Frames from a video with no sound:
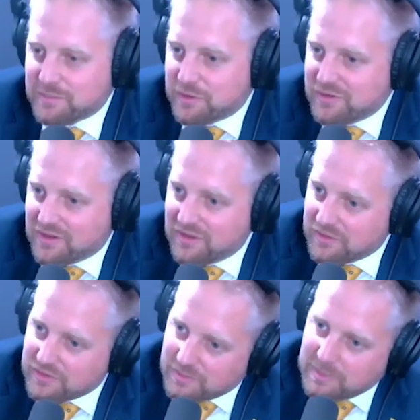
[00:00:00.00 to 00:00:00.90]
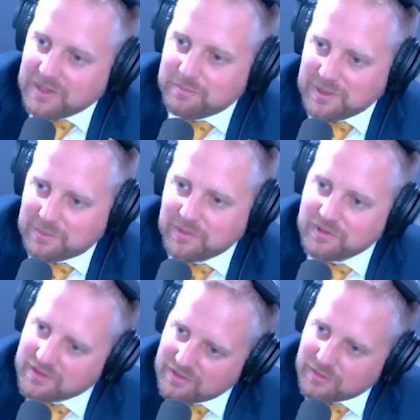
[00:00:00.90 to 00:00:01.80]
Project there is many
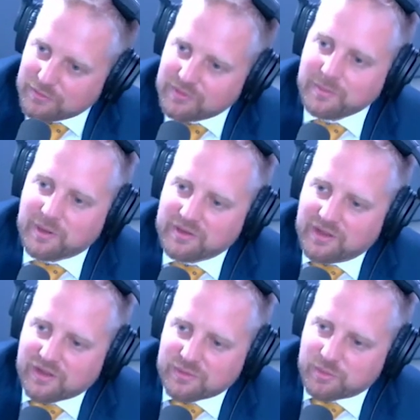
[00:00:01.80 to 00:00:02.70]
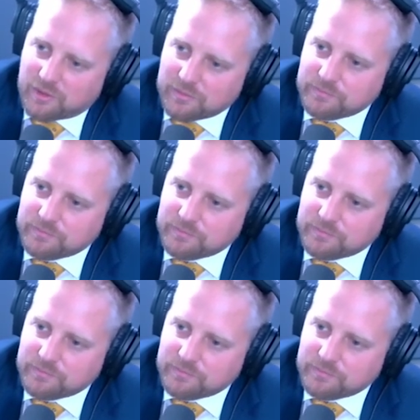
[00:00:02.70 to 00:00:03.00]
people of Liberland diaspora.